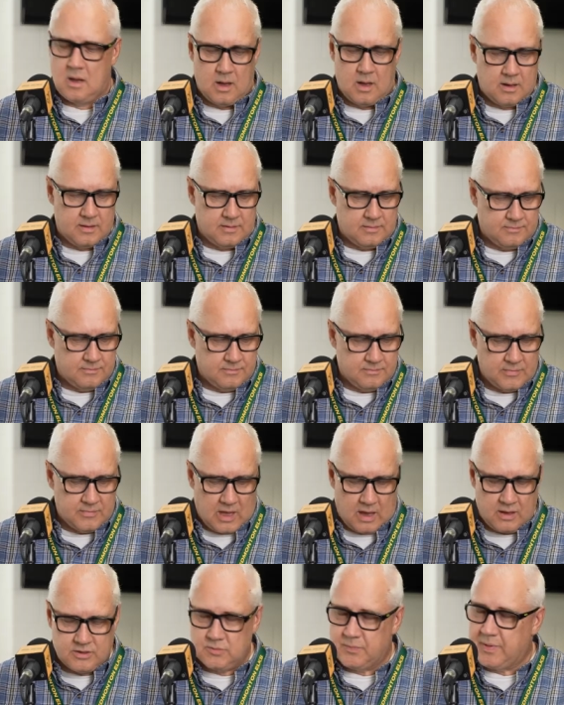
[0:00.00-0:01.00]

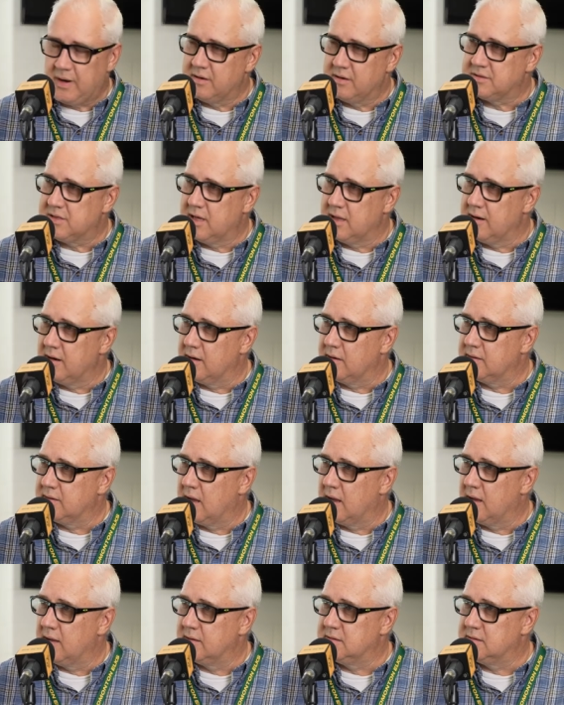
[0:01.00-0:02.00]
How'd your parents get here
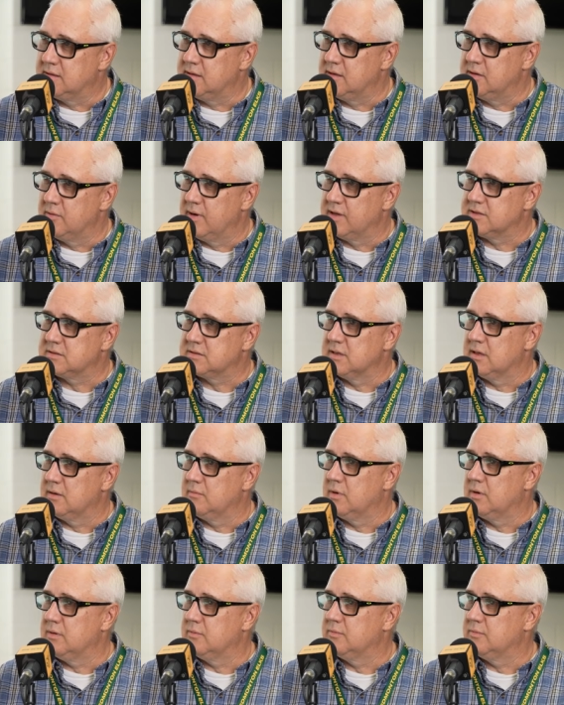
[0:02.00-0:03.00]
to the U.S.?
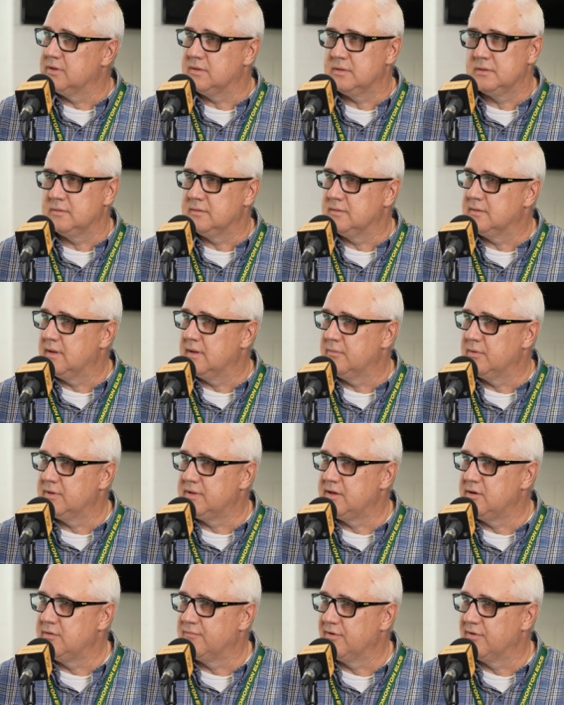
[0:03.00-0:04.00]
What'd
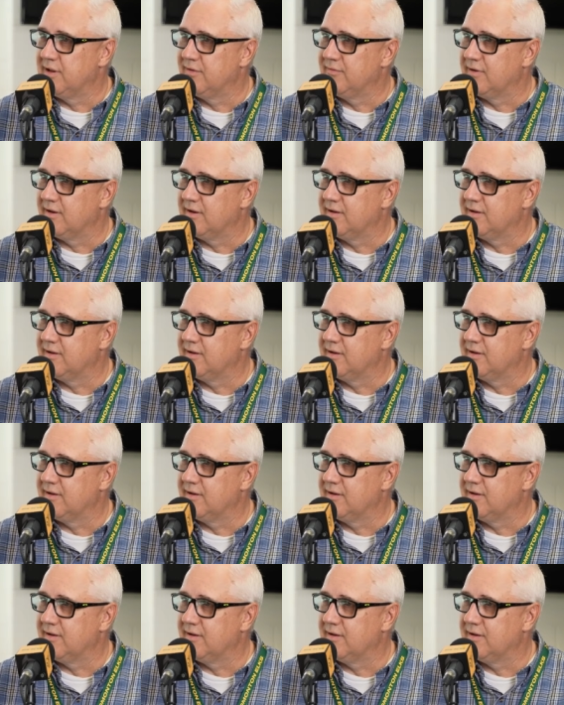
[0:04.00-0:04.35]
they do for a living?